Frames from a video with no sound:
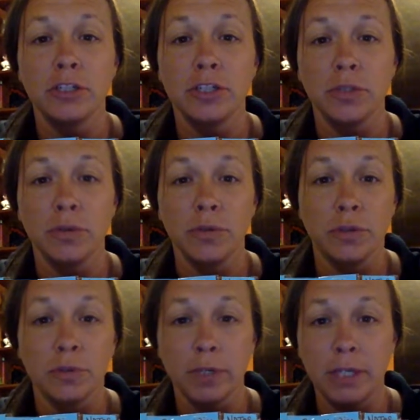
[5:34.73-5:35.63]
2,
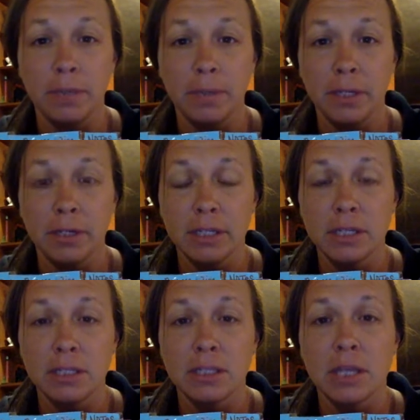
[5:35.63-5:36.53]
3
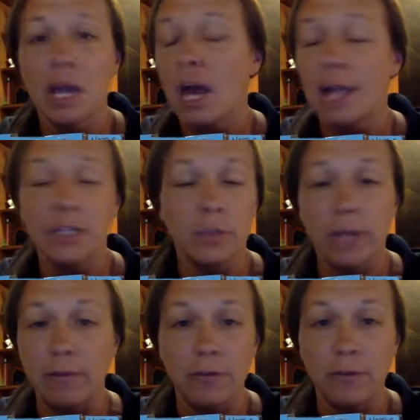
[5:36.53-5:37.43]
periods. I
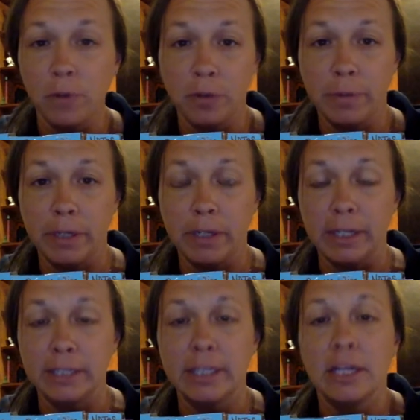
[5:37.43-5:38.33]
don't have a 4th
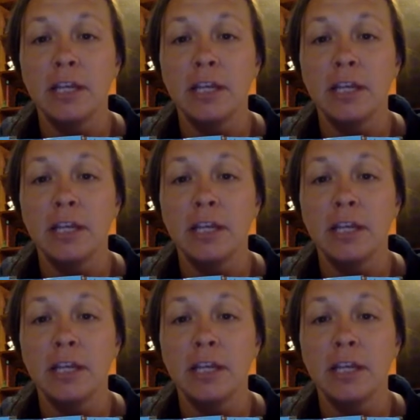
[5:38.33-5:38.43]
period.